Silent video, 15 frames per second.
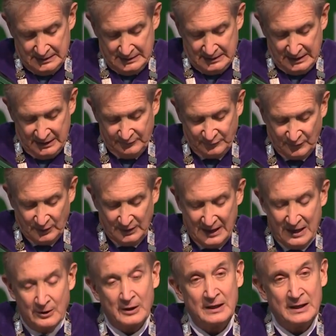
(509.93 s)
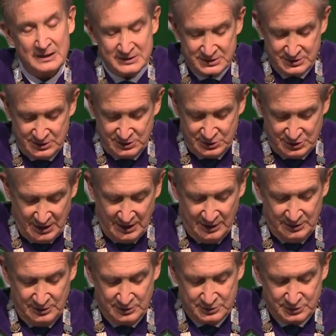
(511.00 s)
and for allowing us to share
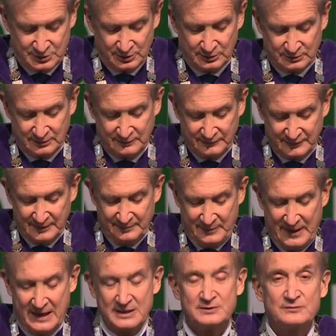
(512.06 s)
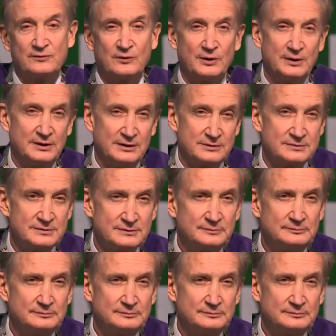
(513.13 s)
your children for the past 4 years.